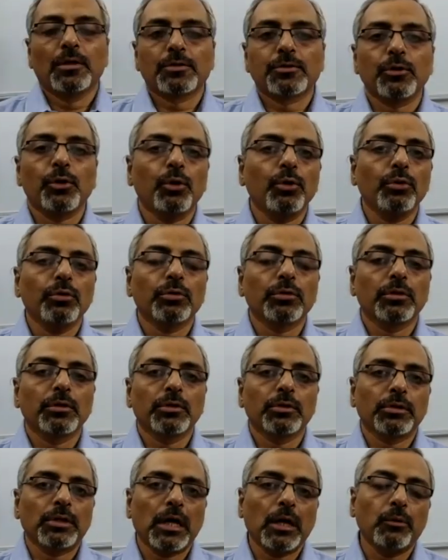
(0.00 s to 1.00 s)
So
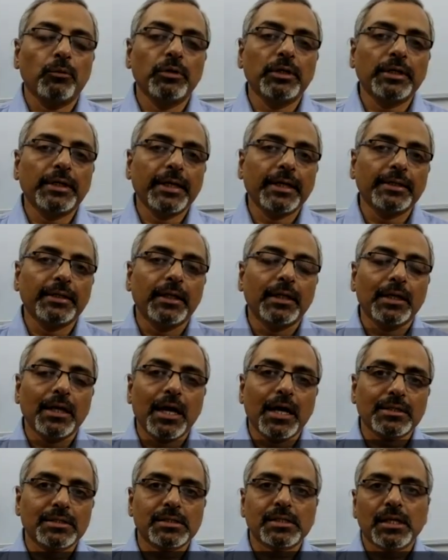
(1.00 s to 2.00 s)
now we'll take the
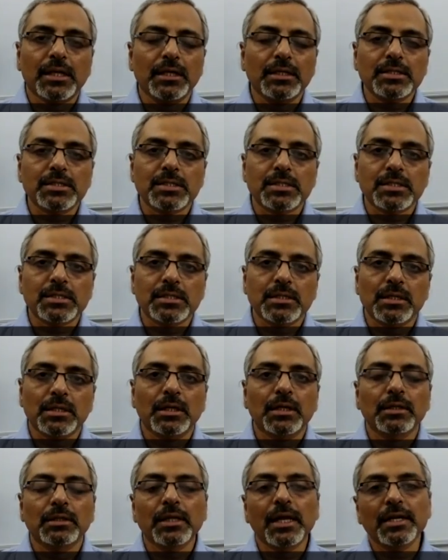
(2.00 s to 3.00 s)
last case,
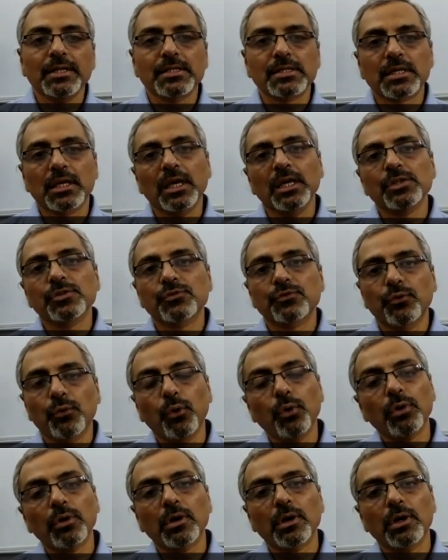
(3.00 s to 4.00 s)
that is case
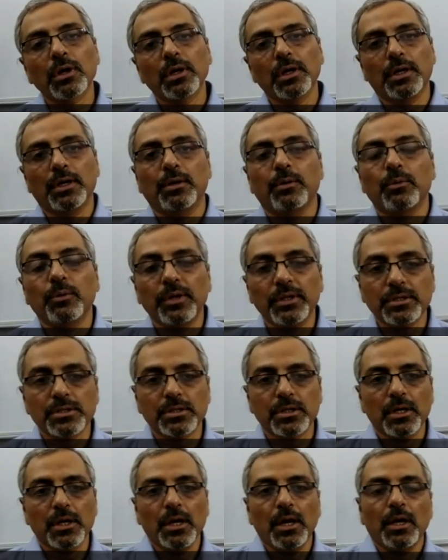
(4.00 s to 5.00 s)
4, in which
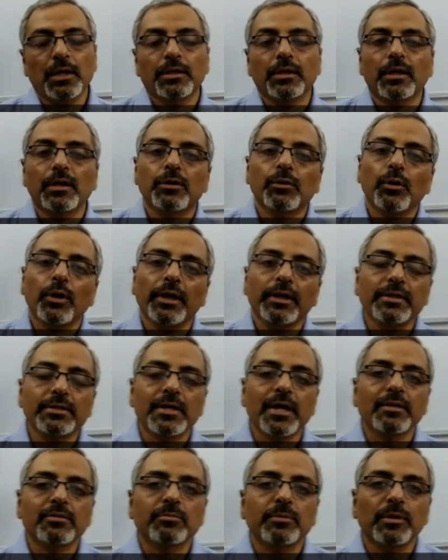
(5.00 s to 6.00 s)
the drawings
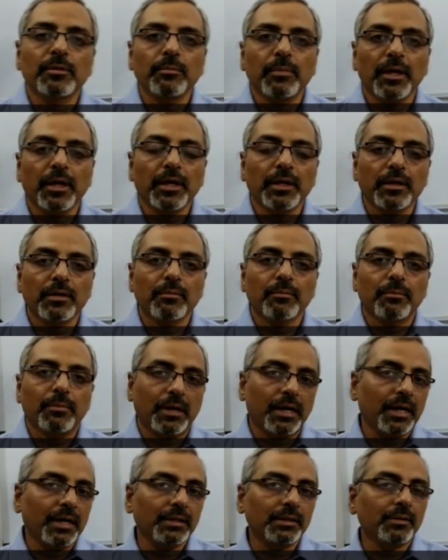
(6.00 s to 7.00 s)
has been made
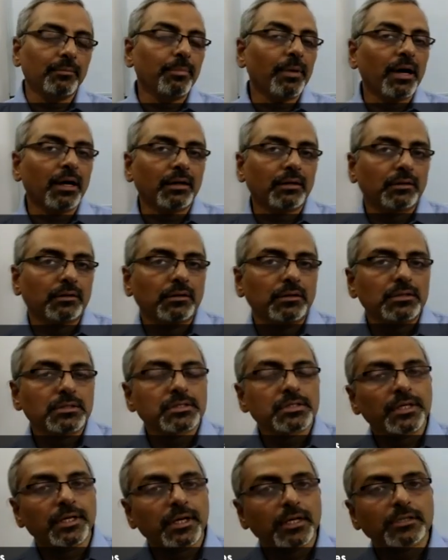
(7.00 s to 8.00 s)
by the partners.
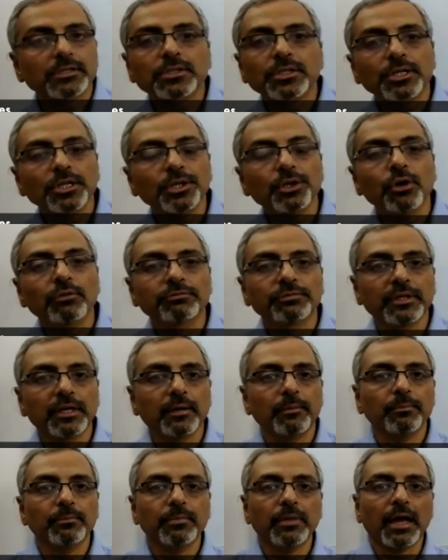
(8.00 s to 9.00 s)
There are 3 of
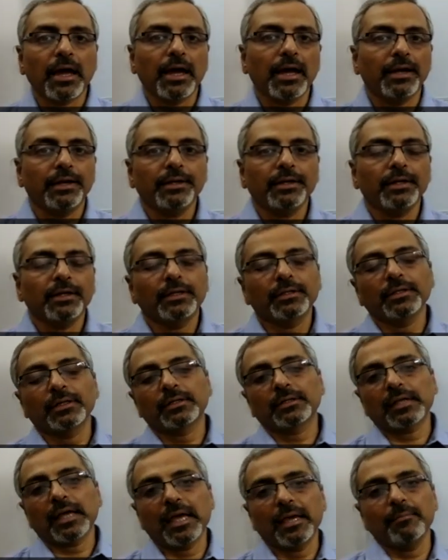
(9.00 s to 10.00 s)
them and the
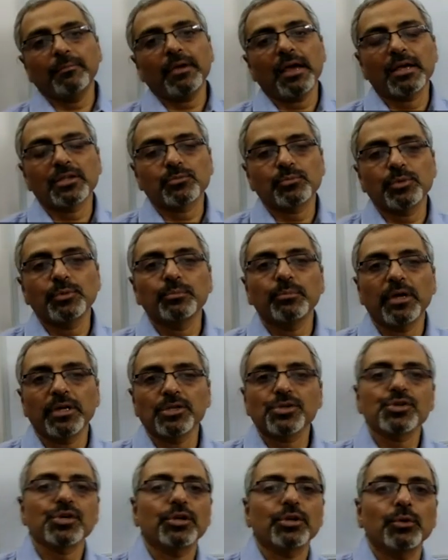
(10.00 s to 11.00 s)
time has been
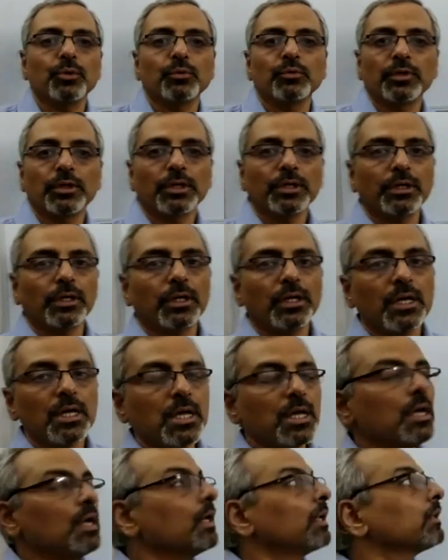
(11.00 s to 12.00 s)
mentioned over here.
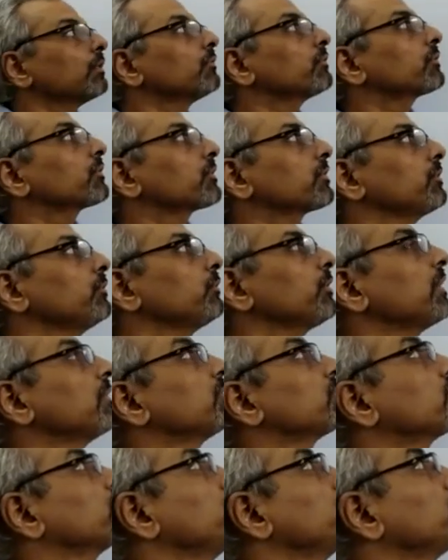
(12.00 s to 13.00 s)
Since you can
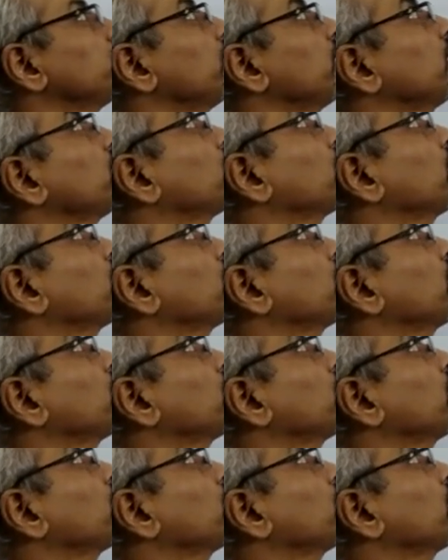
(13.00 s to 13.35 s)
see very